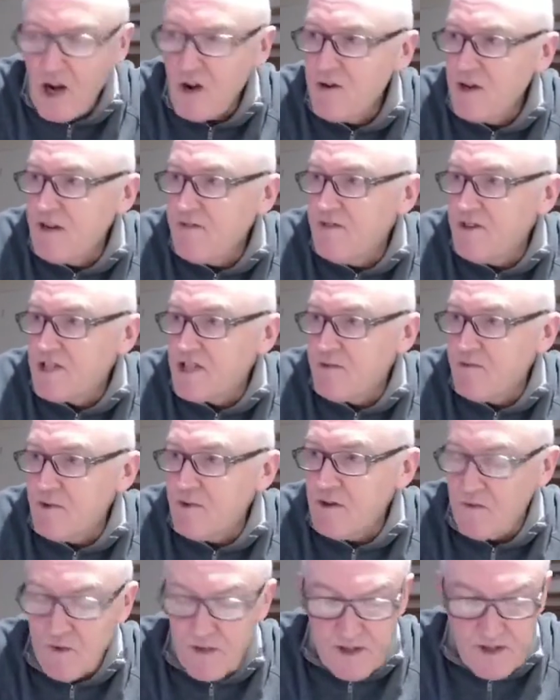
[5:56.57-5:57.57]
only
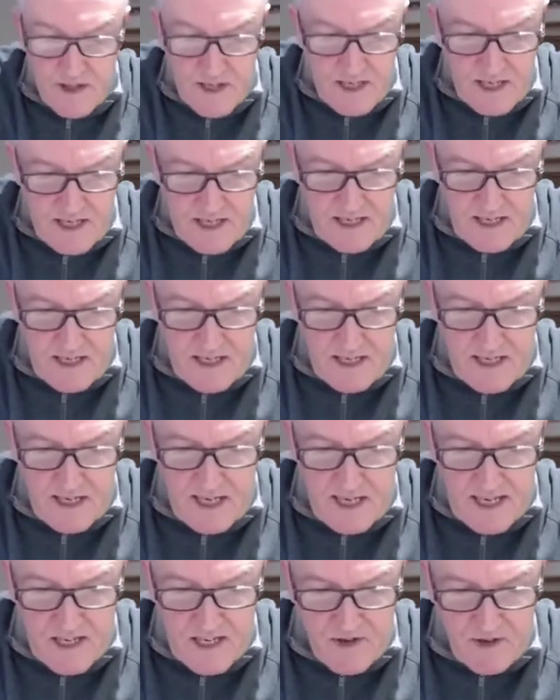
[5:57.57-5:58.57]
visible with the
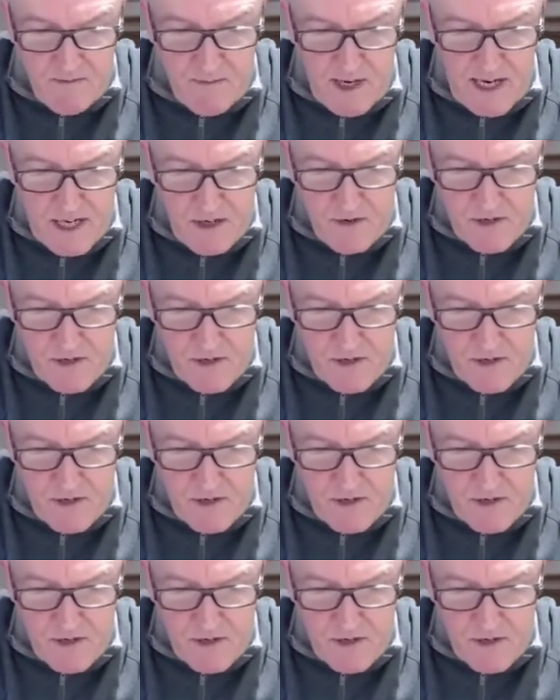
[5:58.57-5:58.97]
electron microscope.